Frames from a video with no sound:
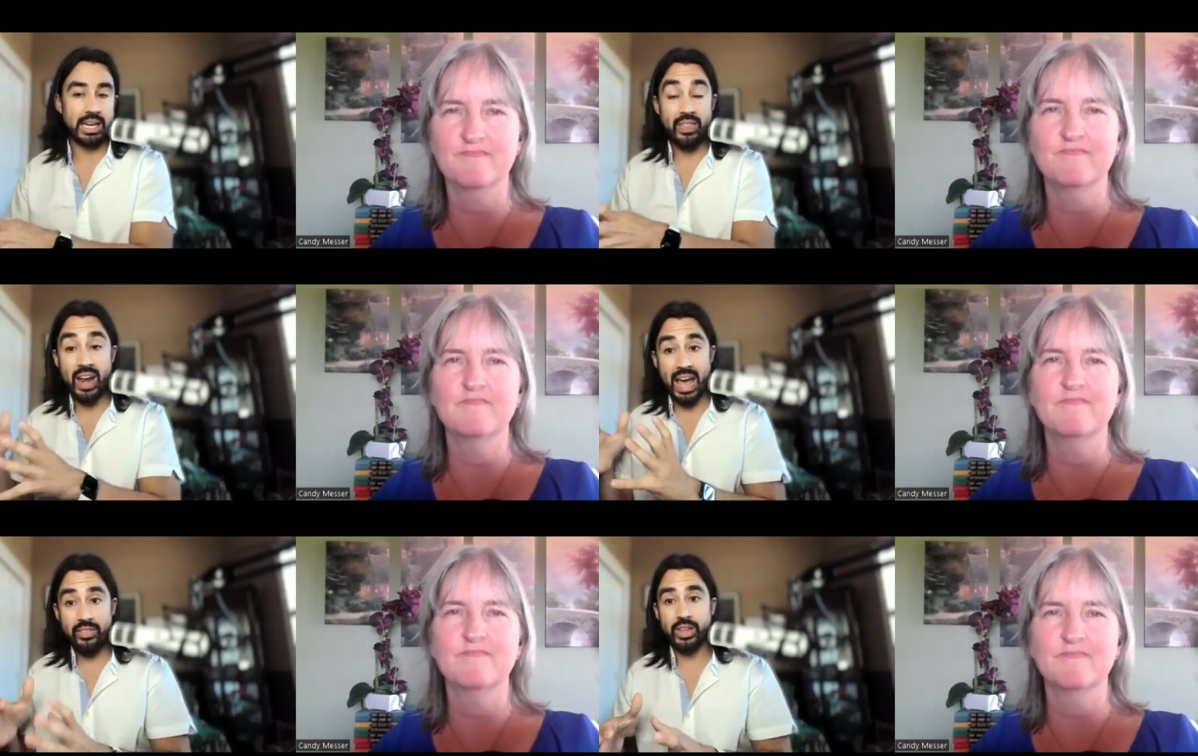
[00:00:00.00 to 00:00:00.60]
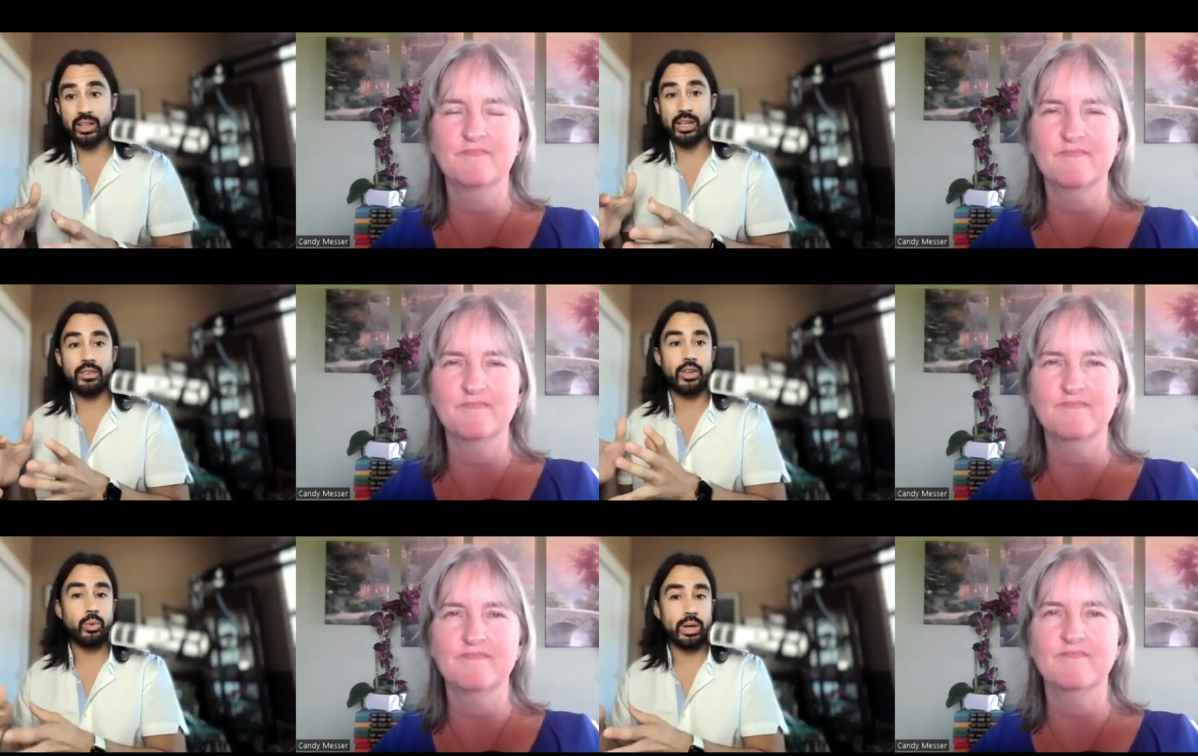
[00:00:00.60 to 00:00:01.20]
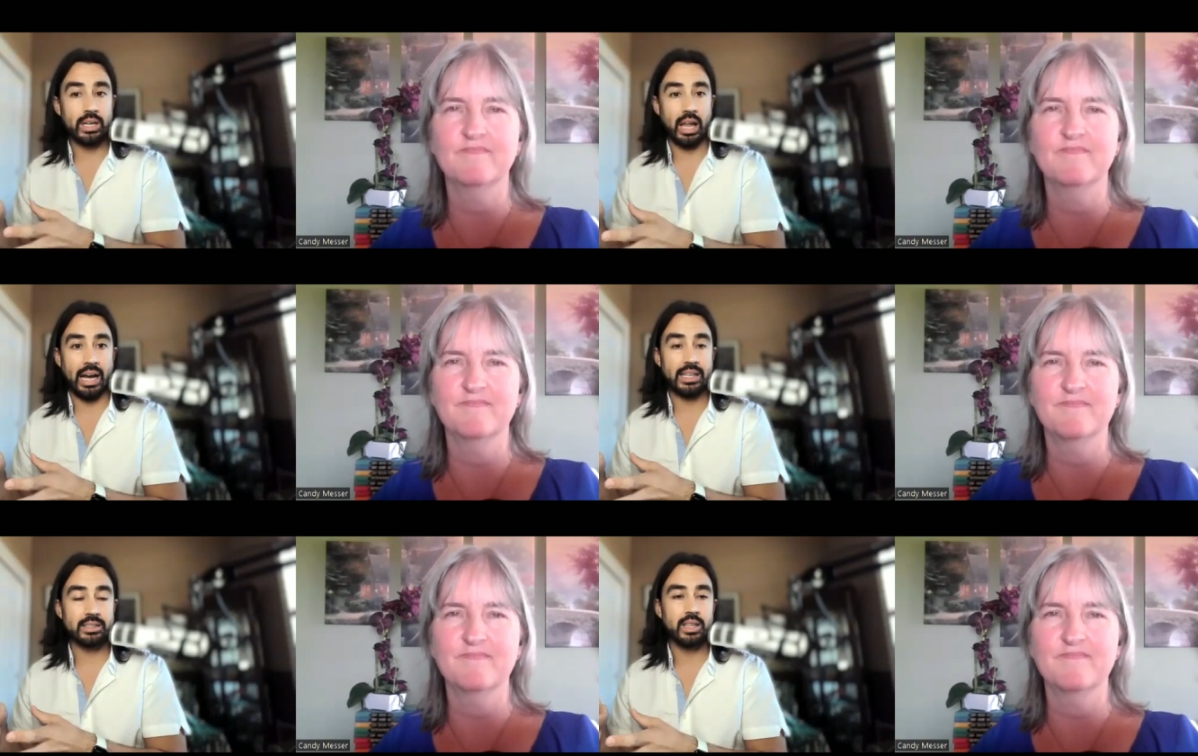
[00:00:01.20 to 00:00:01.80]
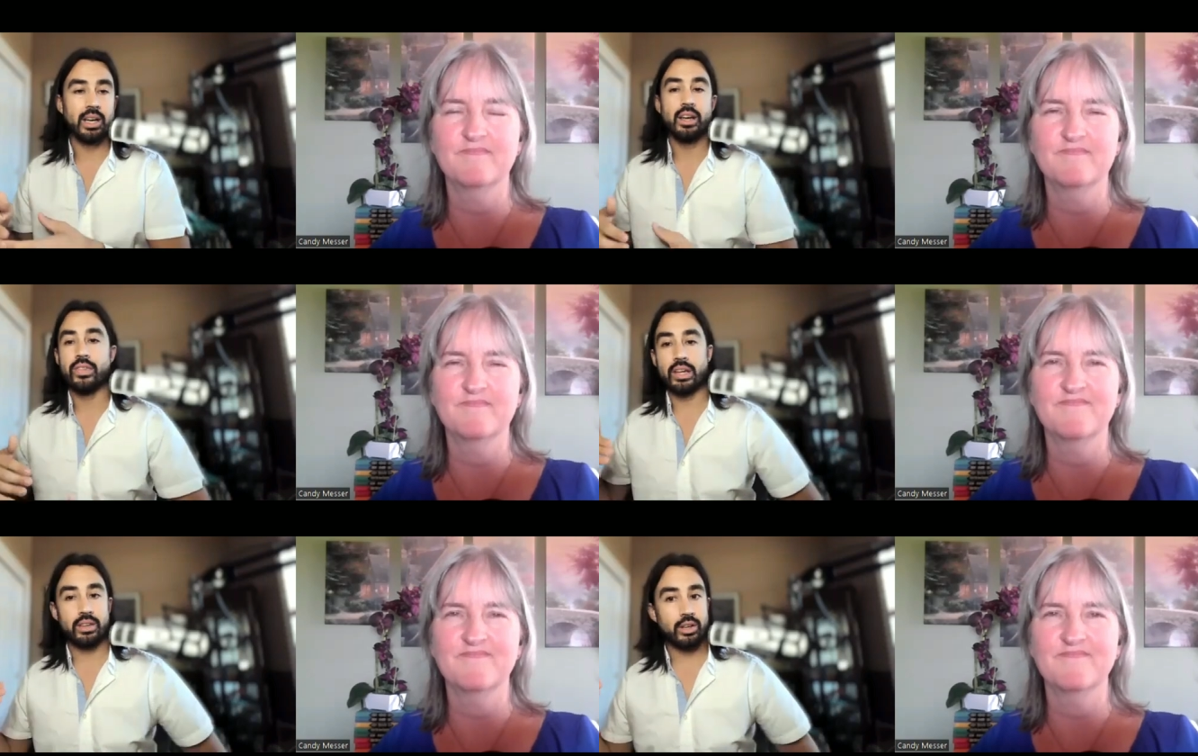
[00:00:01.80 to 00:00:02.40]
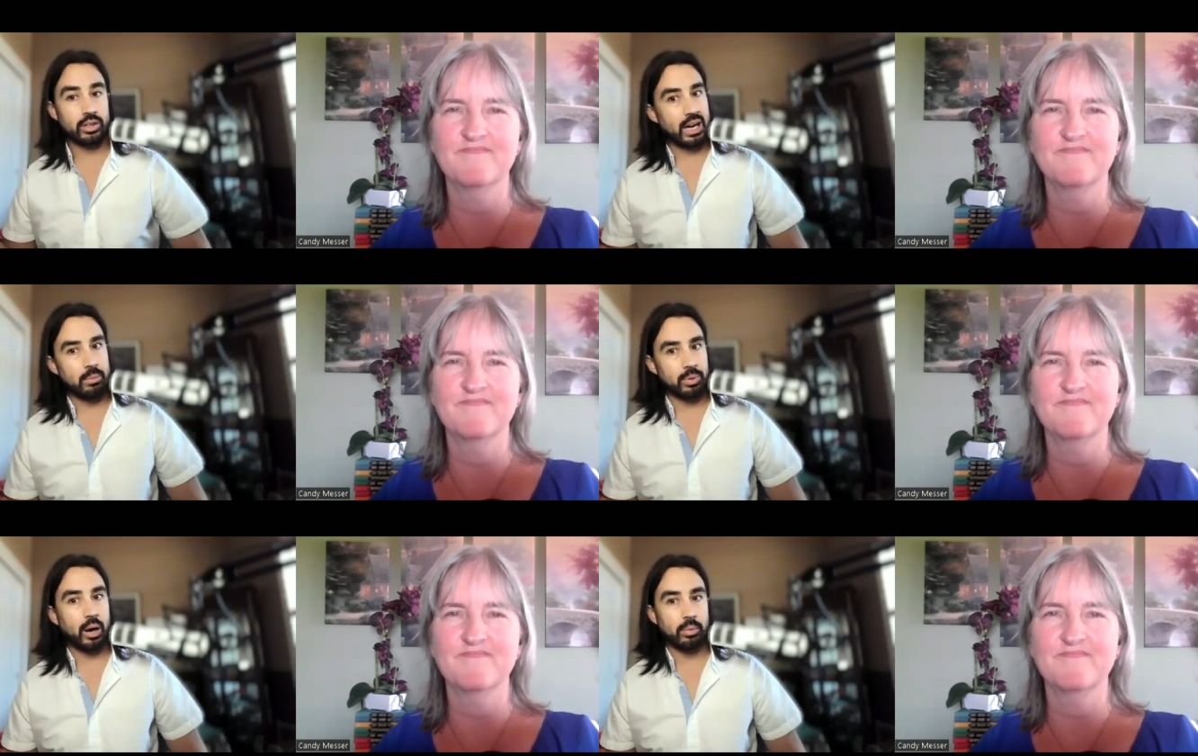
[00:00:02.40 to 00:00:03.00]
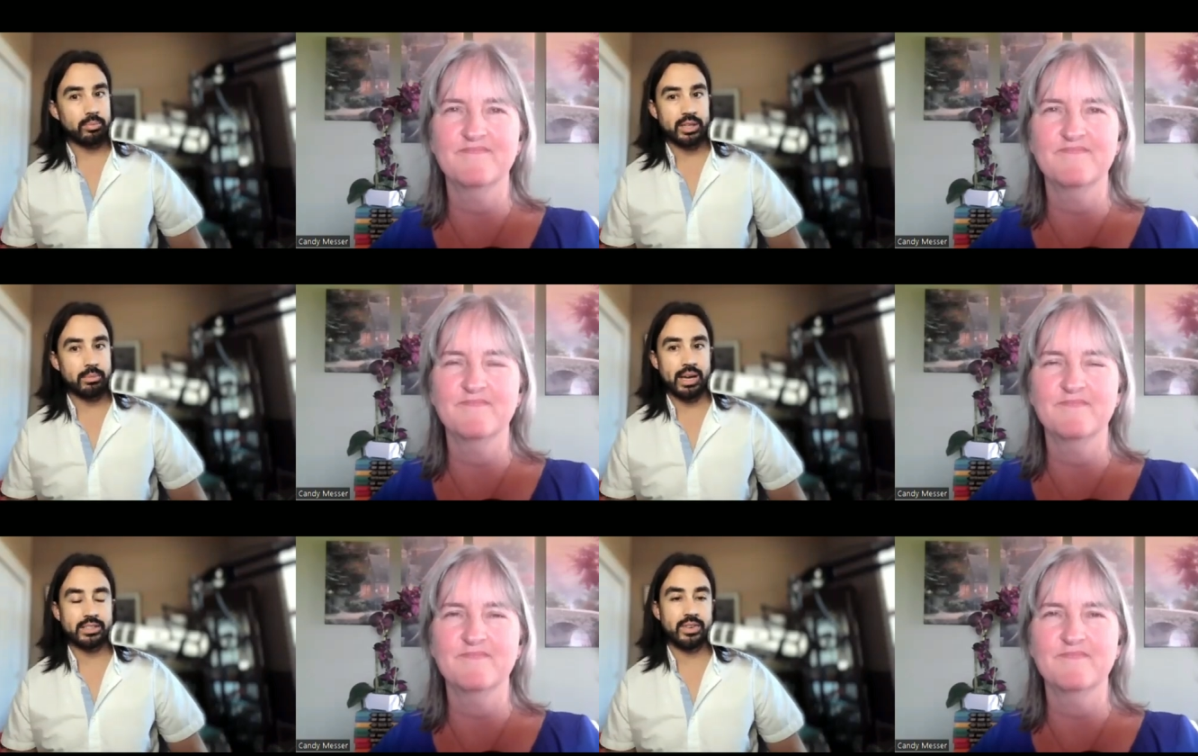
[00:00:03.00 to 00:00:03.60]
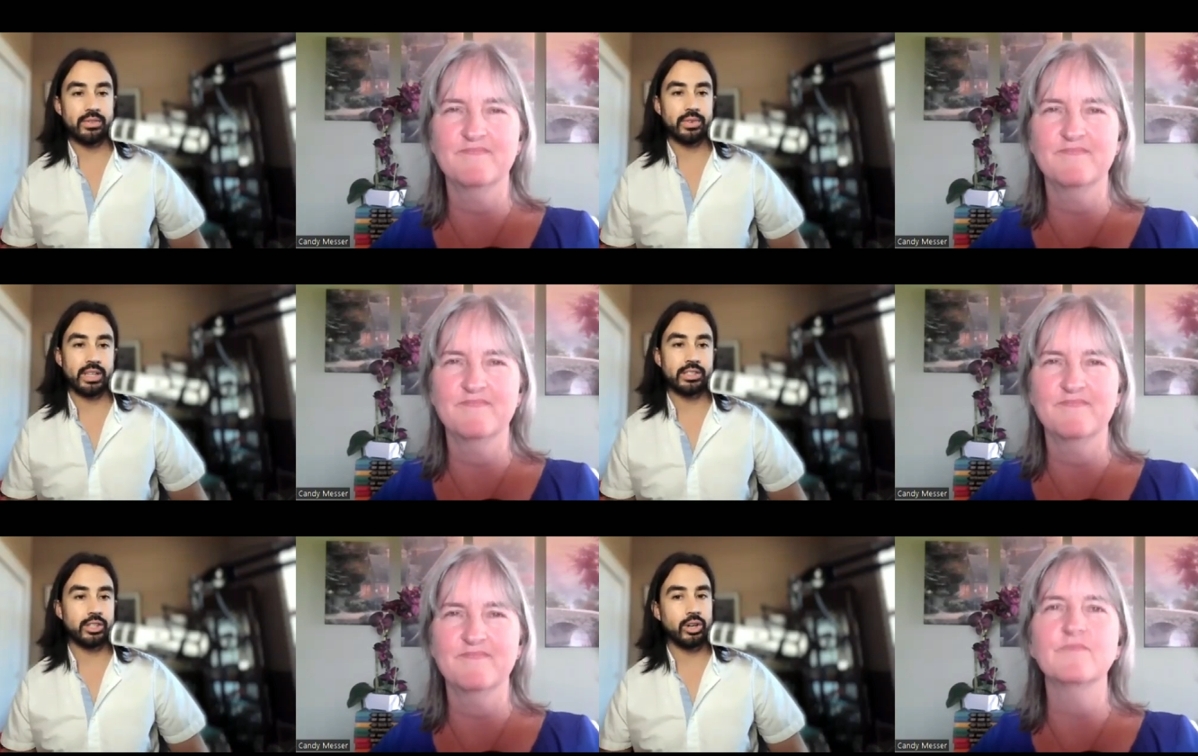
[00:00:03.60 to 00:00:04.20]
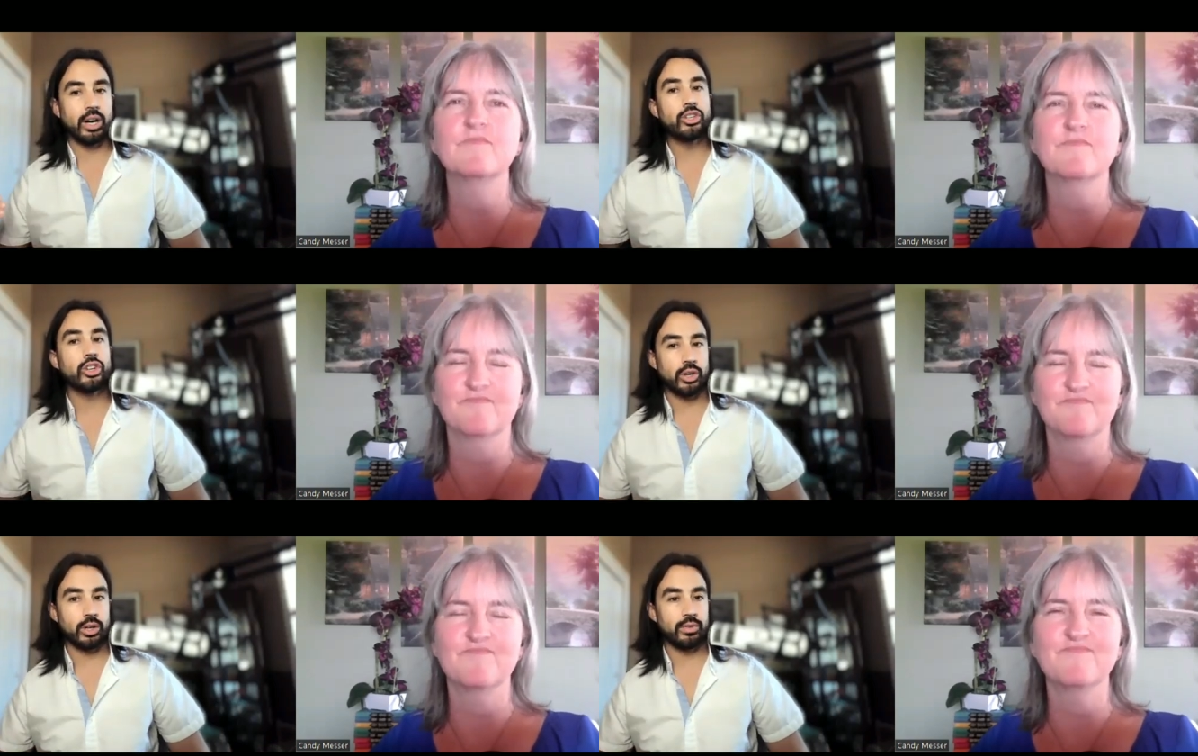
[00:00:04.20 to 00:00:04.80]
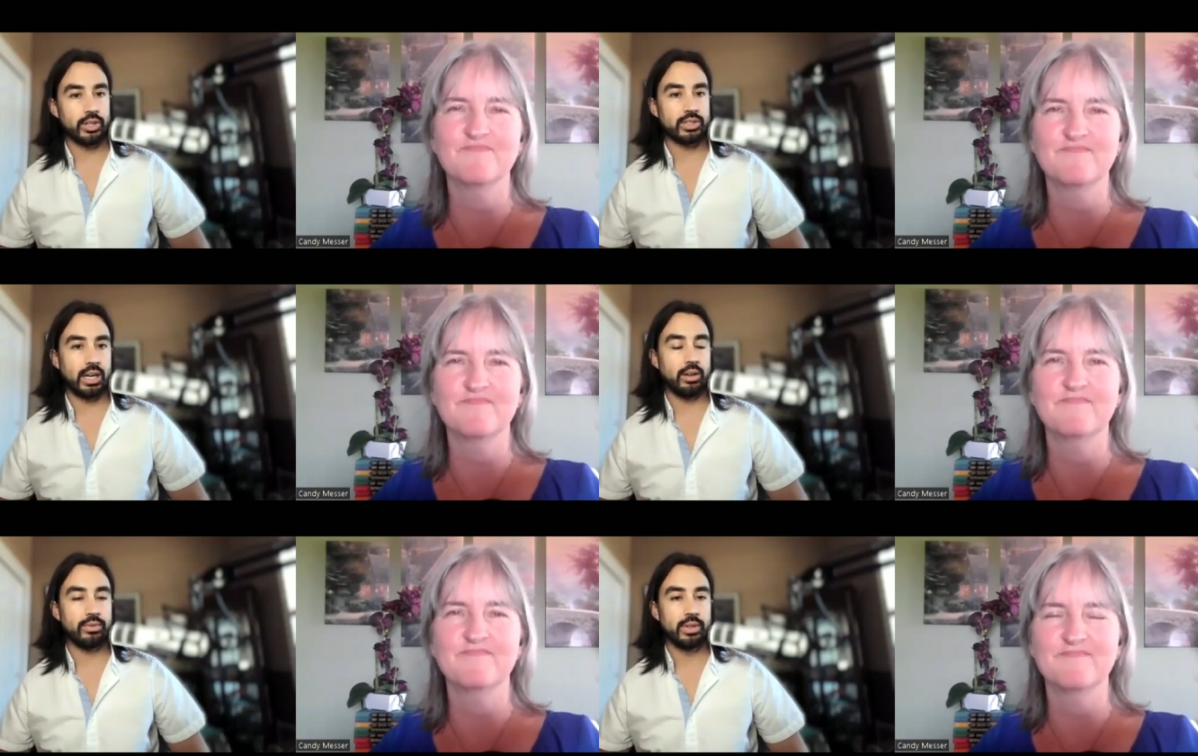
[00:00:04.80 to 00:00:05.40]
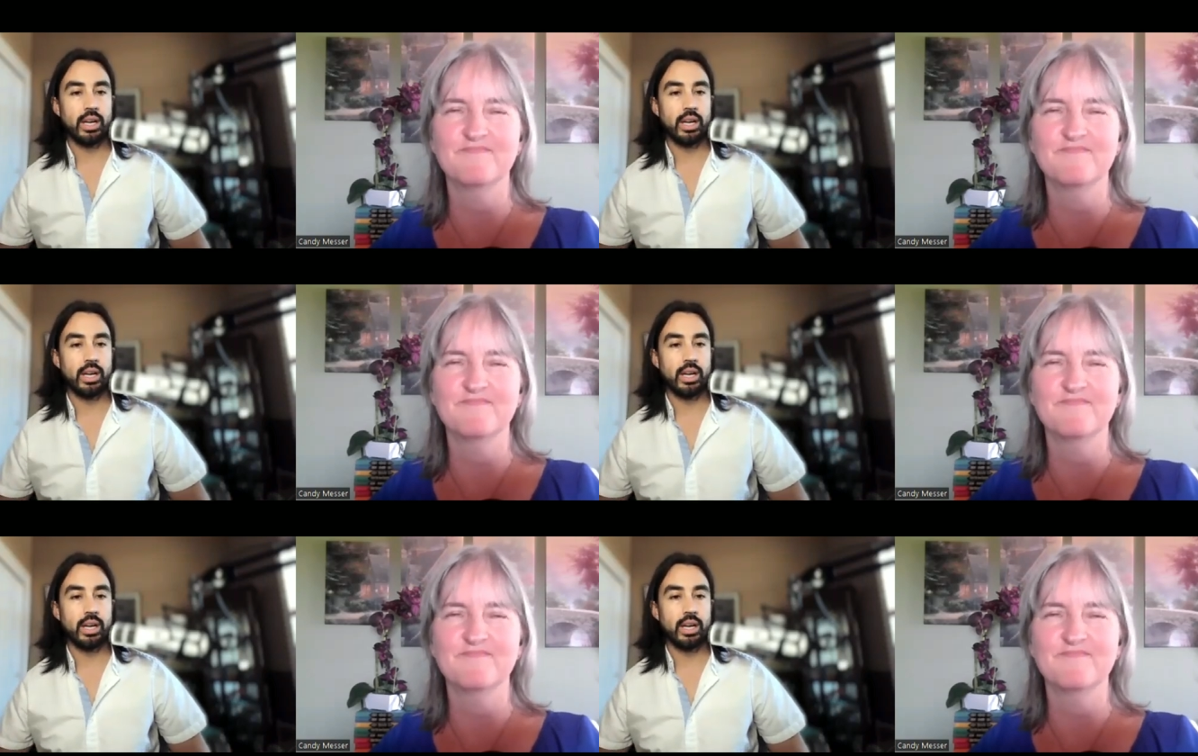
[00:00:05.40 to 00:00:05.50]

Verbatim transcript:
Speaker 1: And then ethically, if you realize that you're not probably the best fit for this, and you're unsure of yourself,